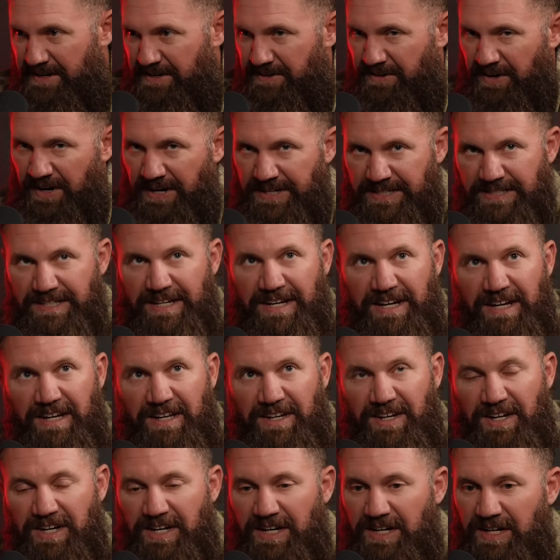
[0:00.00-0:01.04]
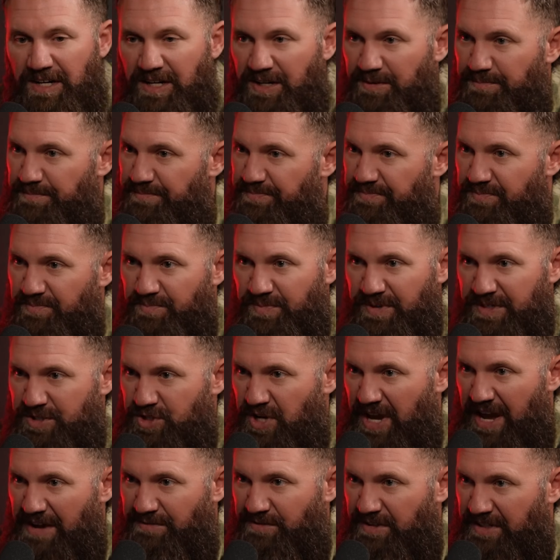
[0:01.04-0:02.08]
right? And the
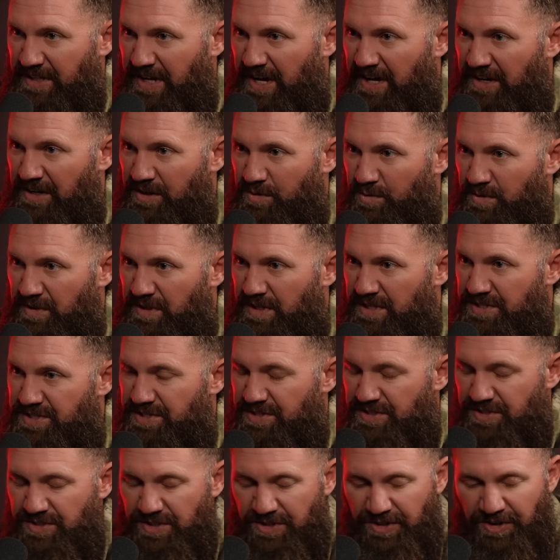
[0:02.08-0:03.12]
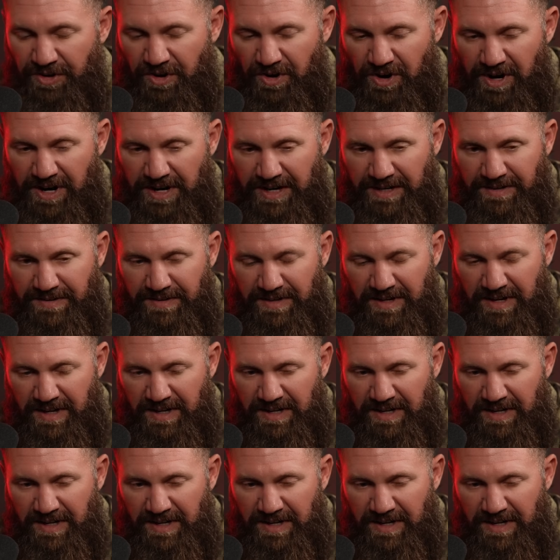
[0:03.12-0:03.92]
javelin gunner with us, this dude Green,